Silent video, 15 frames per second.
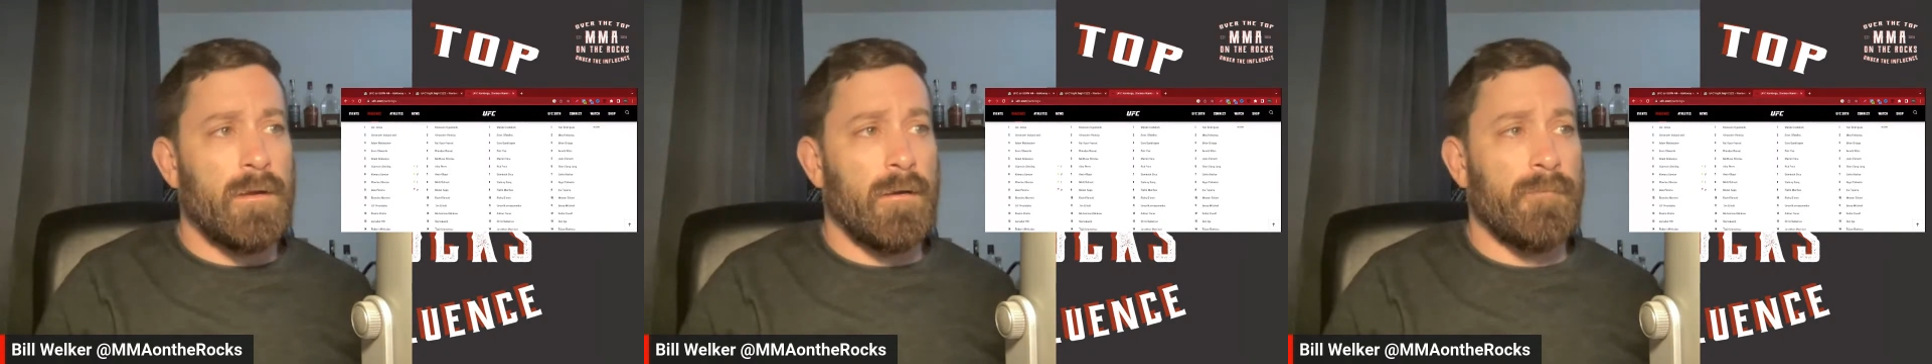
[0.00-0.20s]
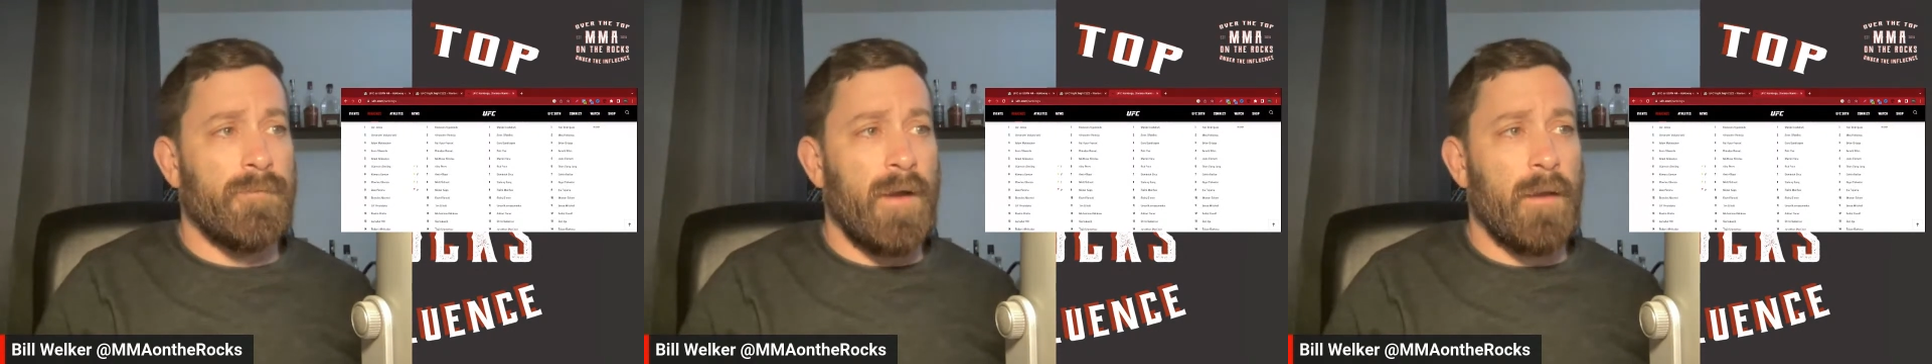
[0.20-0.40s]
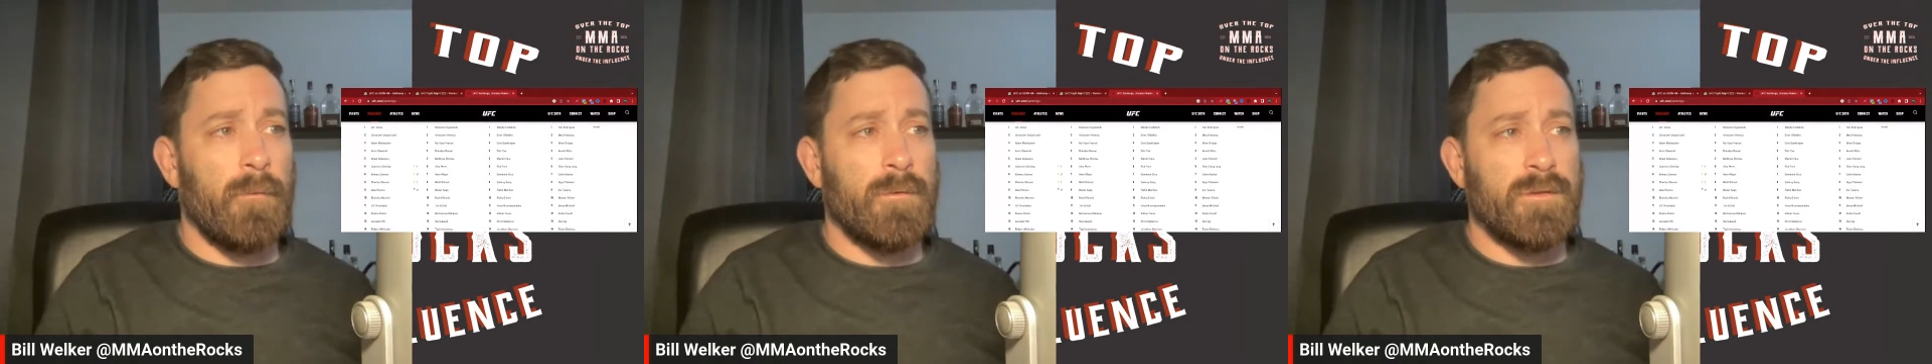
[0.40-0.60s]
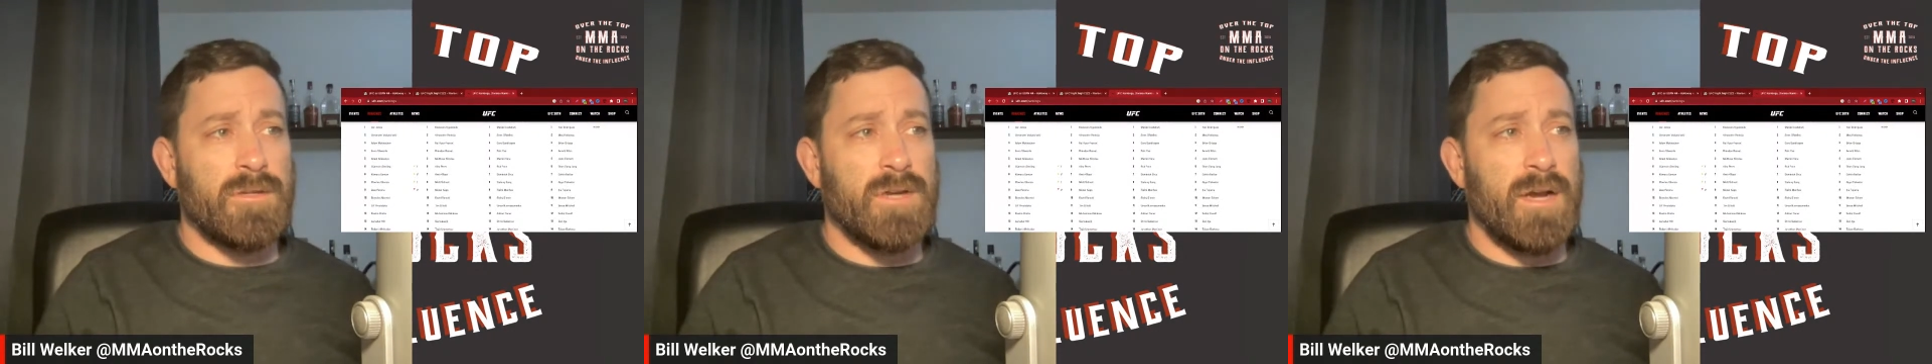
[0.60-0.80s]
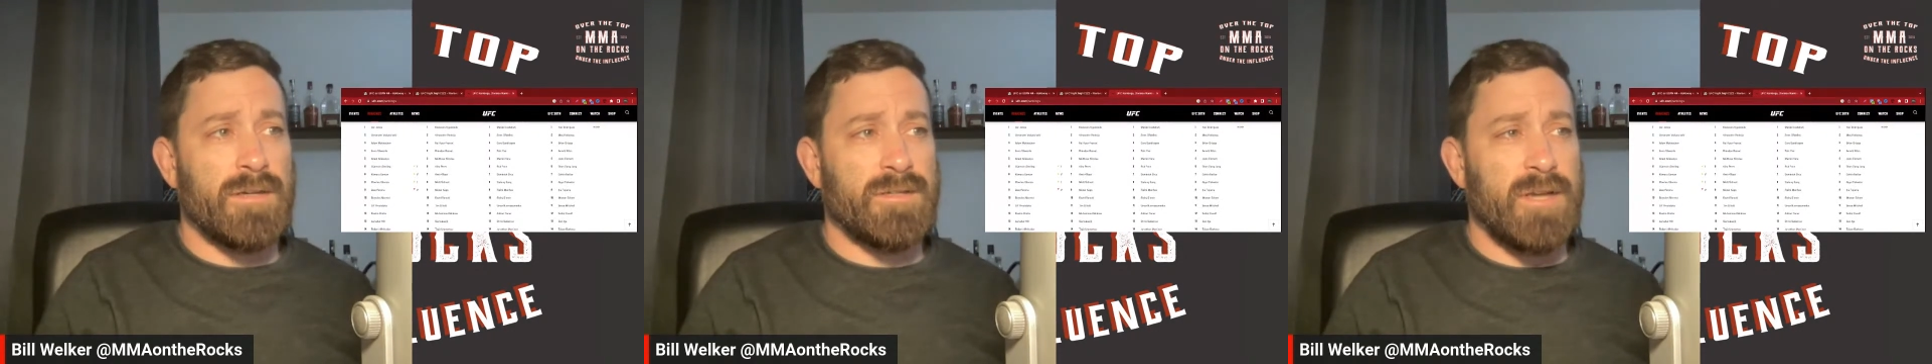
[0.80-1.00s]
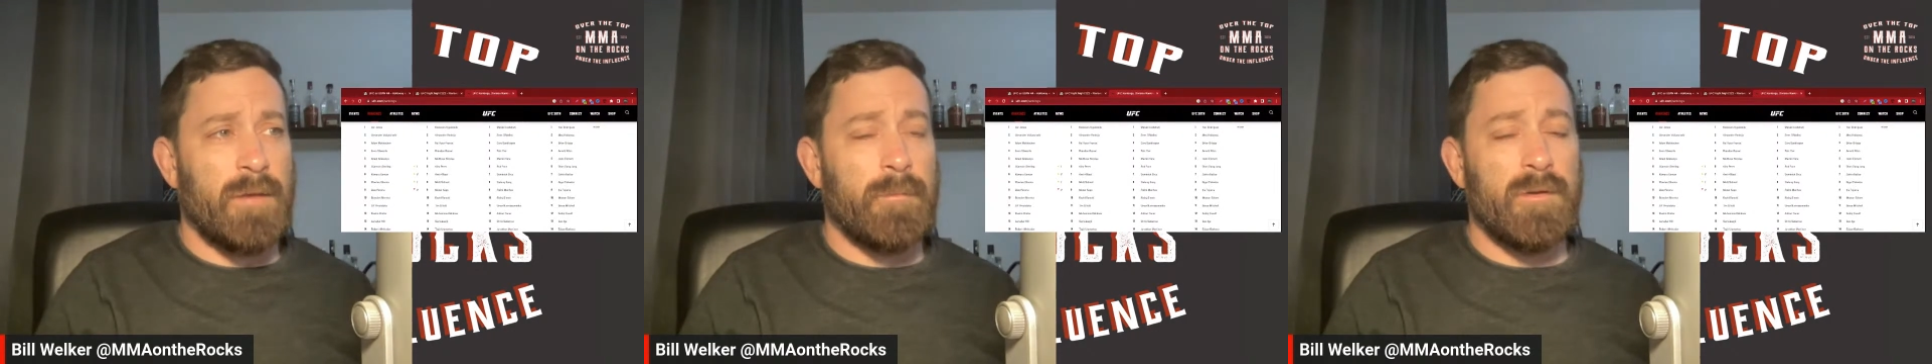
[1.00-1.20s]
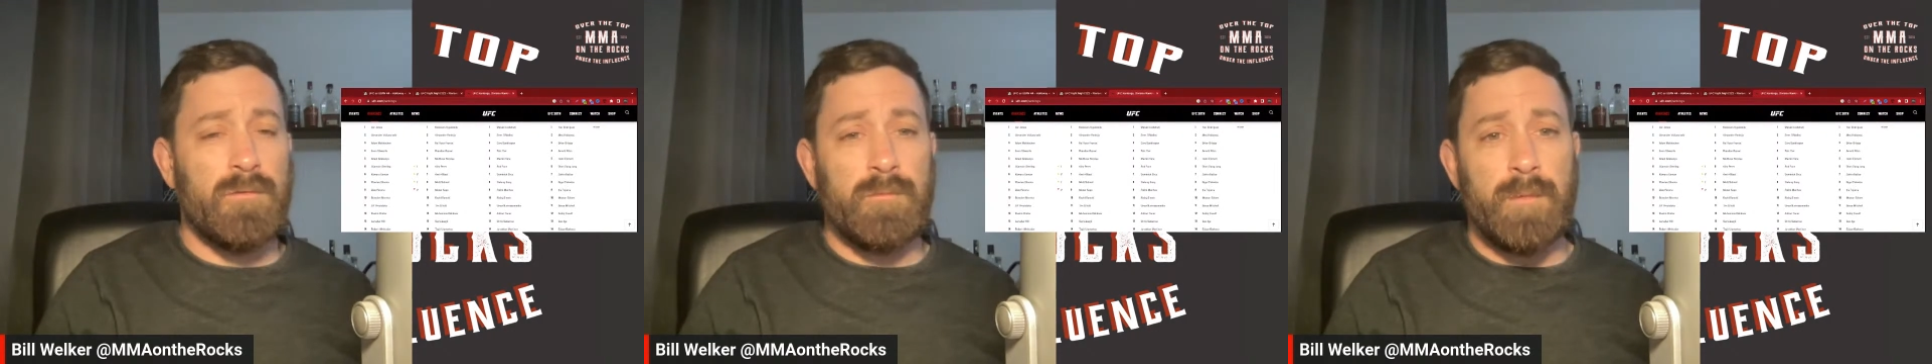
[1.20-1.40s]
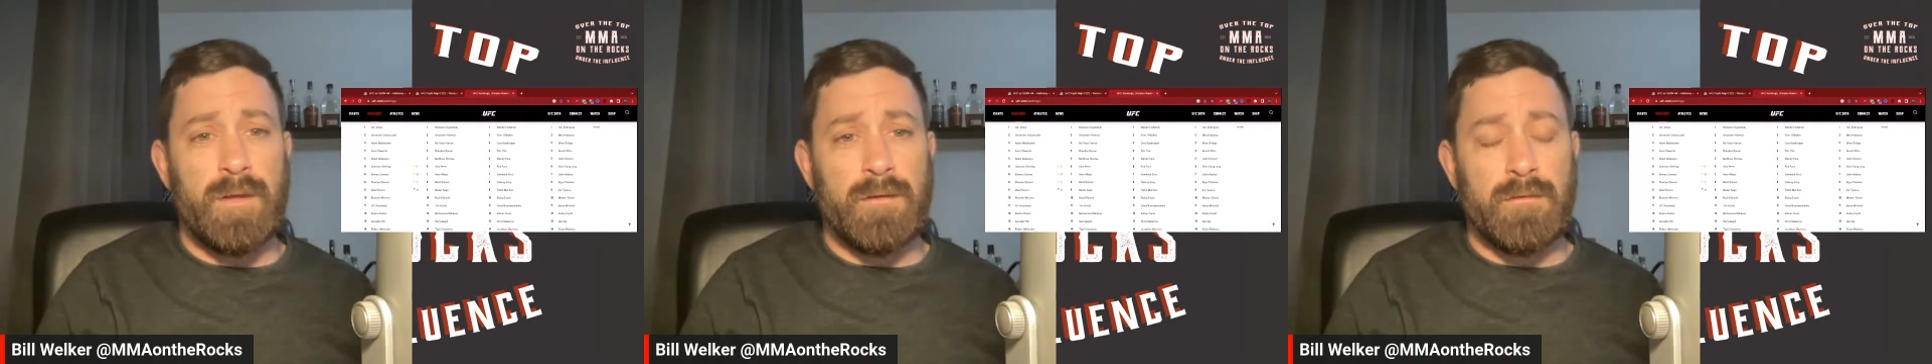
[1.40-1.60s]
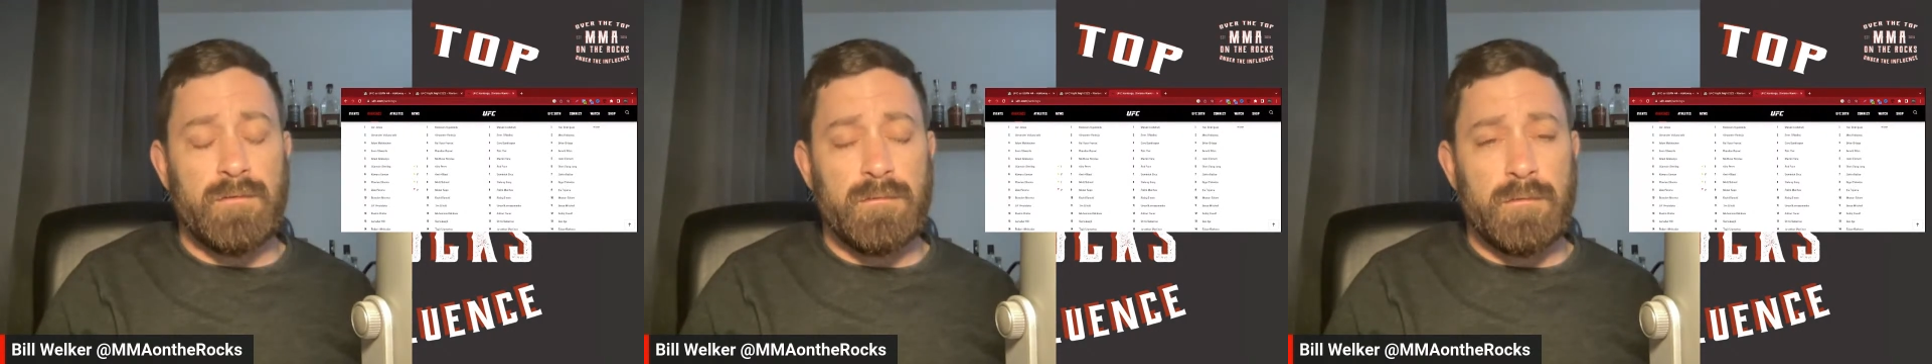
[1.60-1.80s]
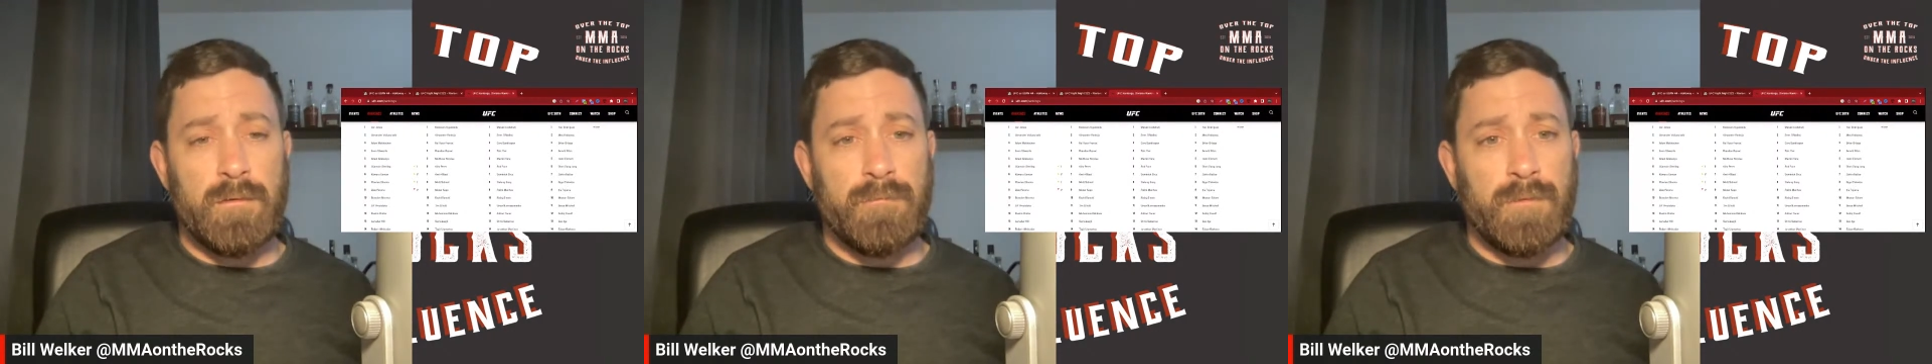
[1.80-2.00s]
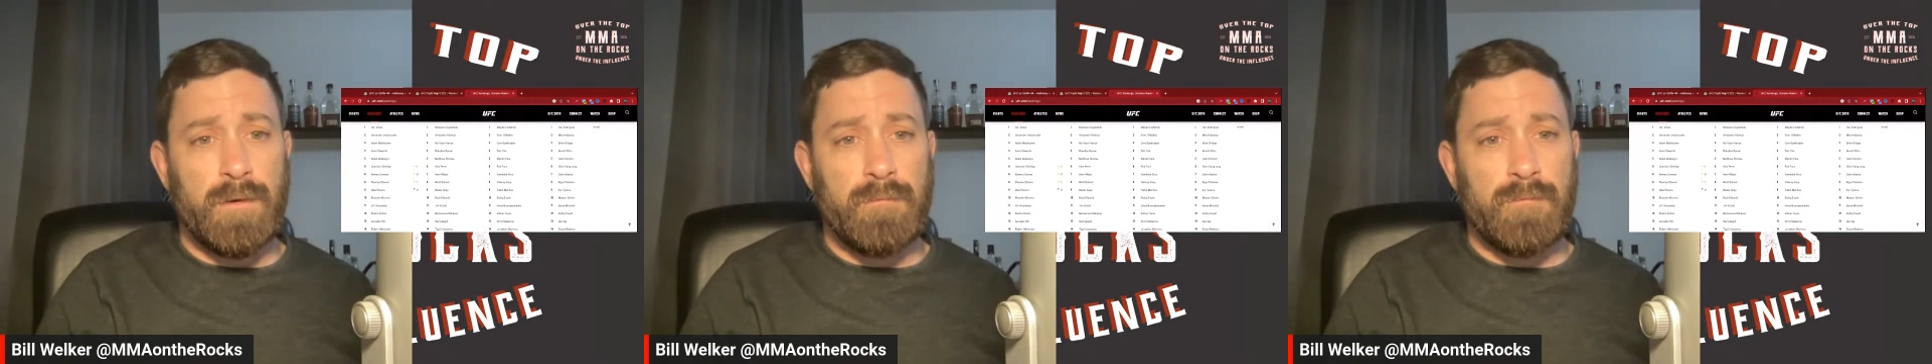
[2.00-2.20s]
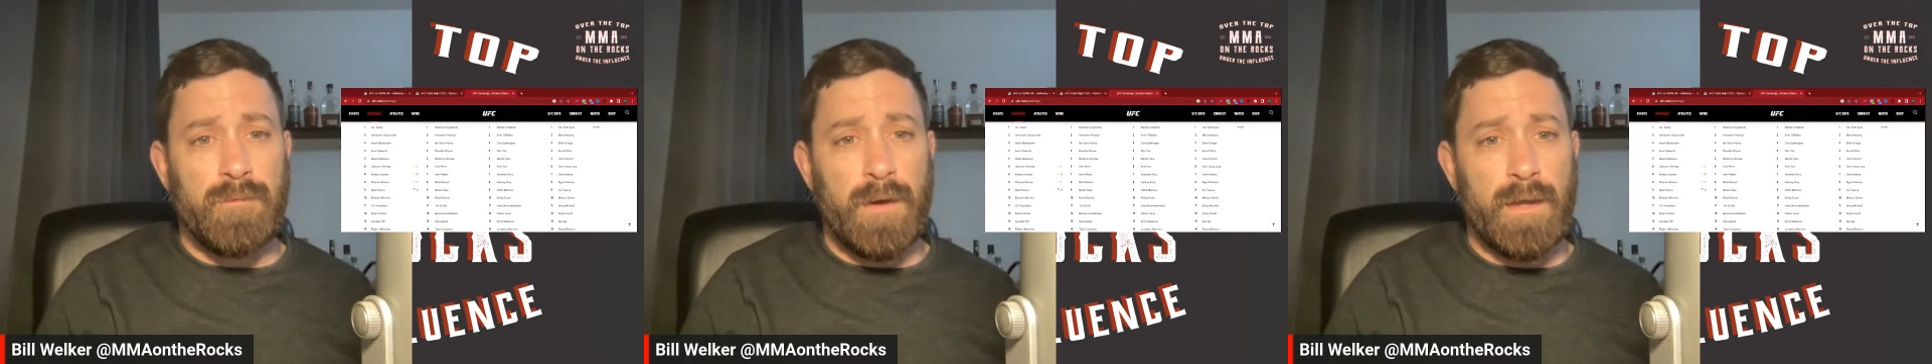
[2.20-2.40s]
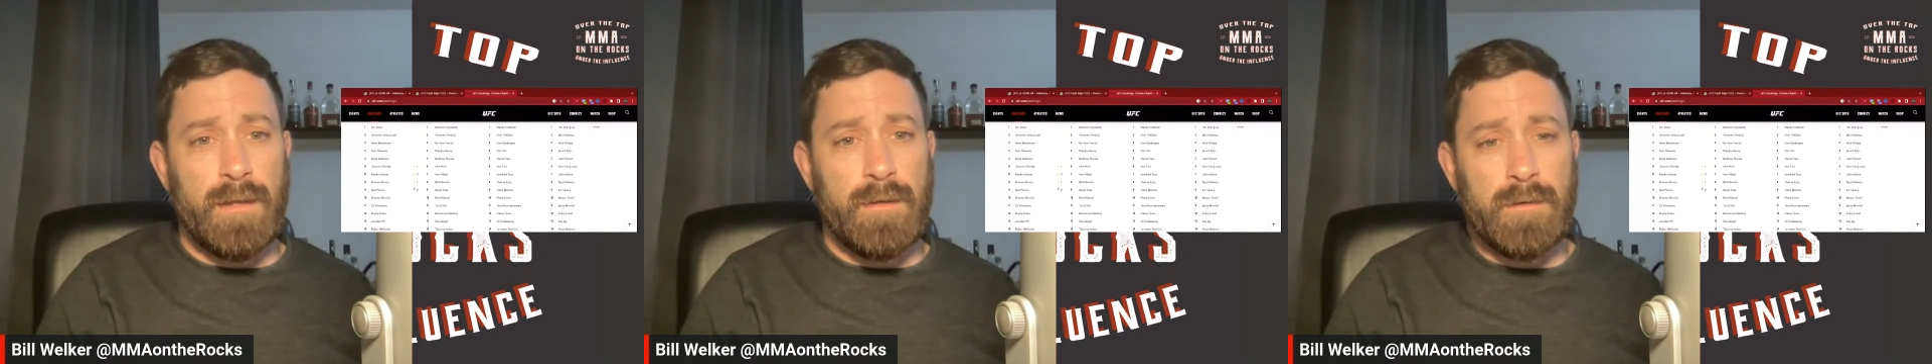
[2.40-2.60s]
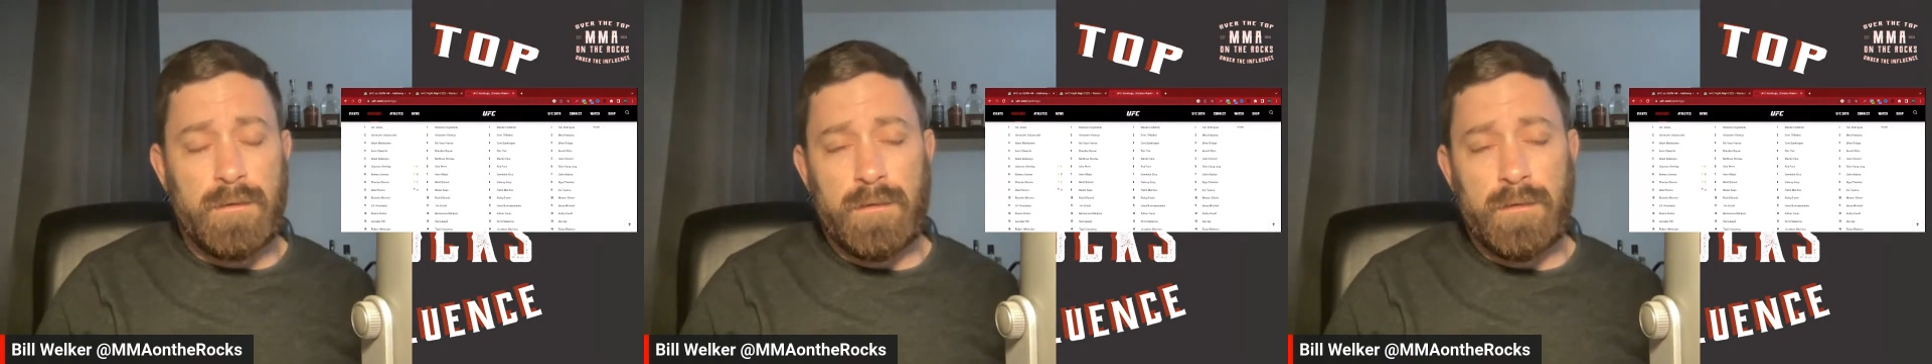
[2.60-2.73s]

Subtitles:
fight with Josh Emmett would be a fun fight.